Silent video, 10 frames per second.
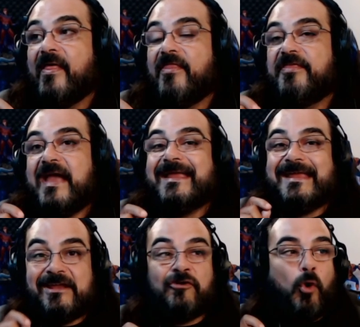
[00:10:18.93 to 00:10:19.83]
they
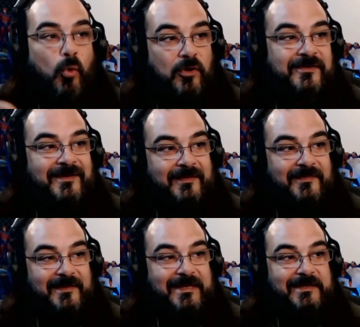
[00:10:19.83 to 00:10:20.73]

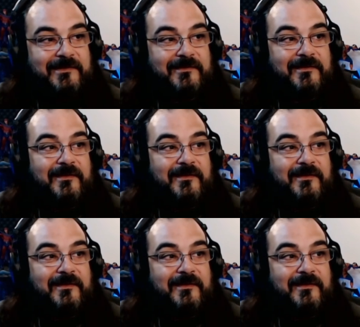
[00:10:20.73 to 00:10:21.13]
inordinately